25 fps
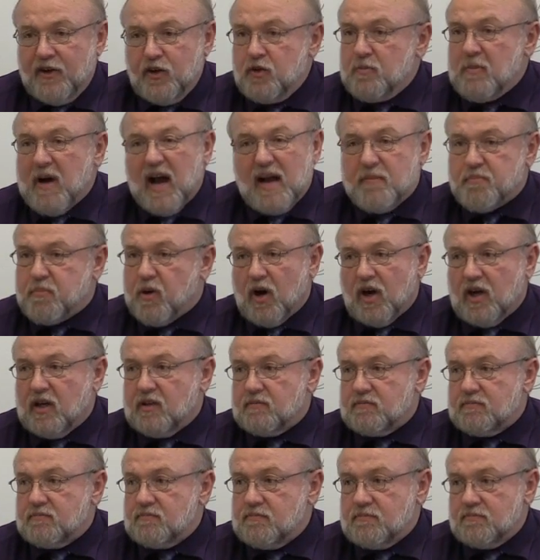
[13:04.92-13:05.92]
do my
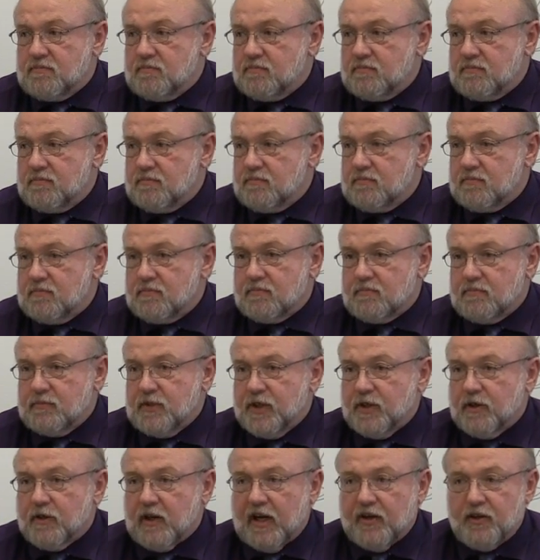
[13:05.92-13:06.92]
part.
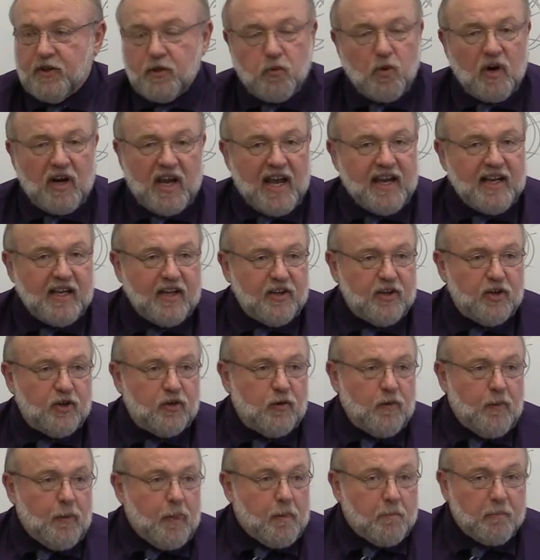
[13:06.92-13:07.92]
You know, I do what I can
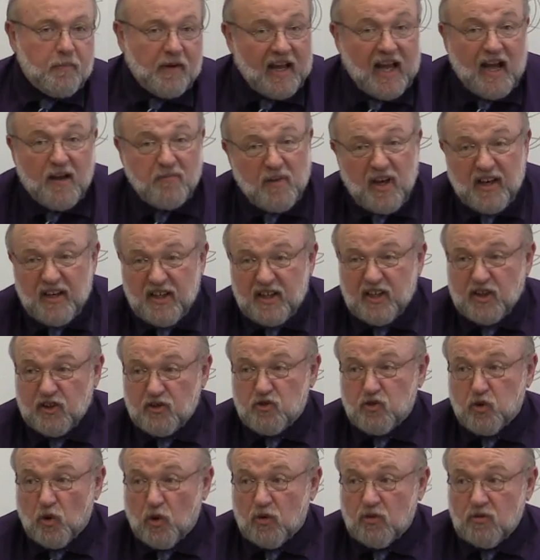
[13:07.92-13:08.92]
do, but I'm not in
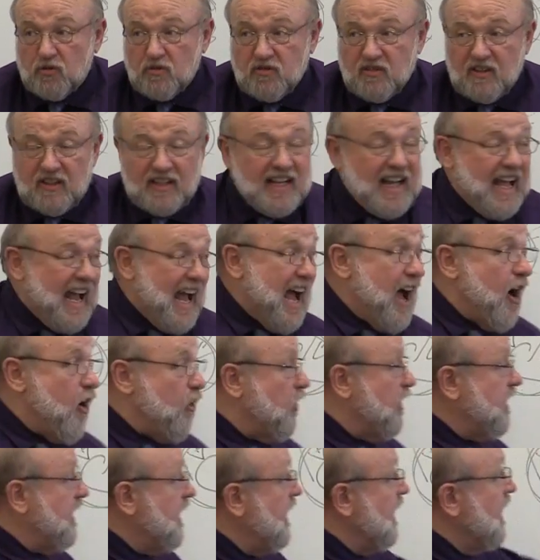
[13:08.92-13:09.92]
control.
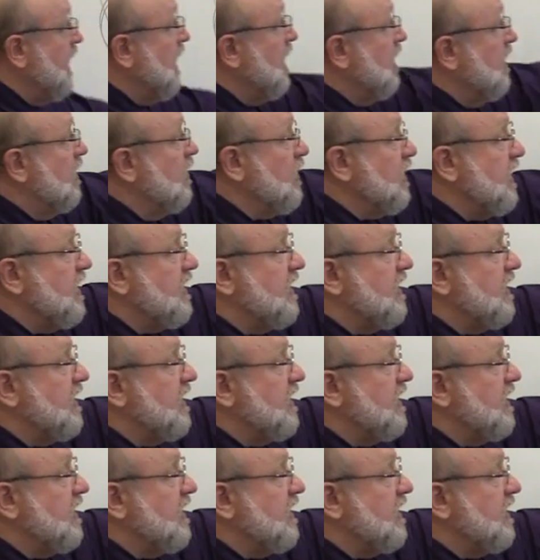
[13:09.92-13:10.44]
Look